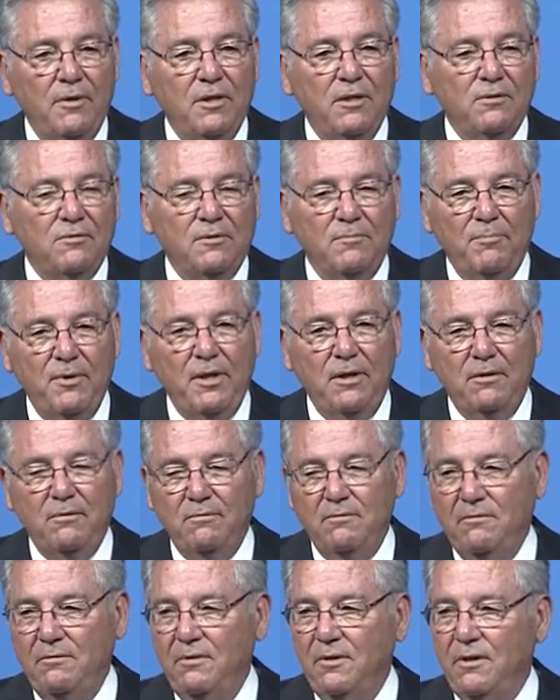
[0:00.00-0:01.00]
It's been
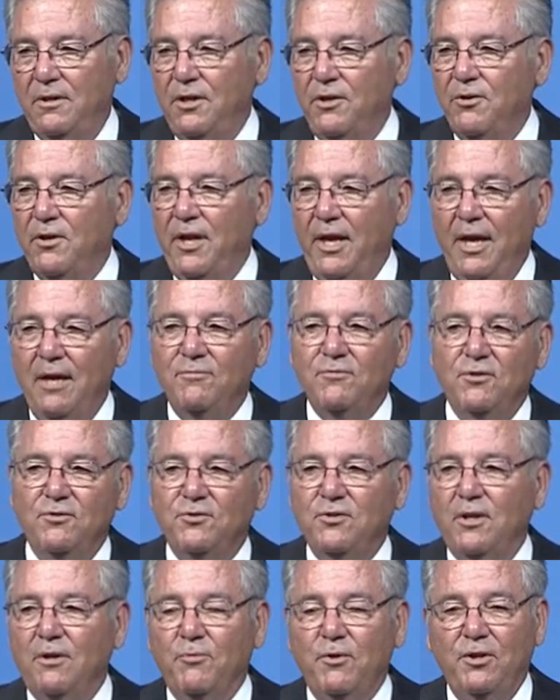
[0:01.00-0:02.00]
a year and a half since
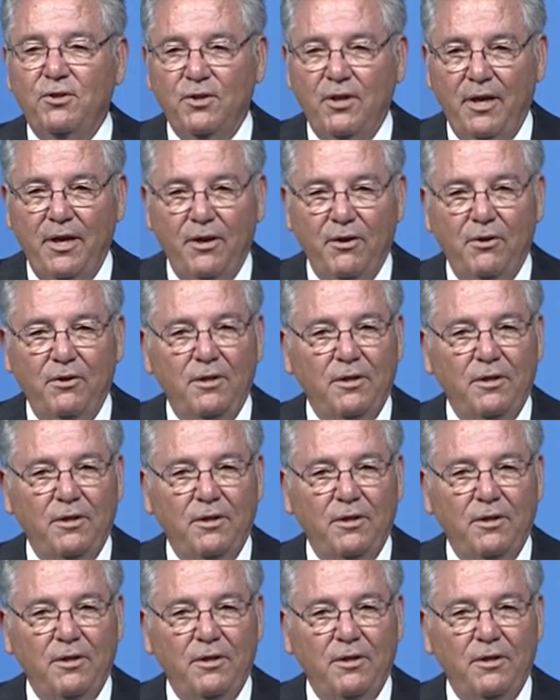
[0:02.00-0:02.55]
I retired,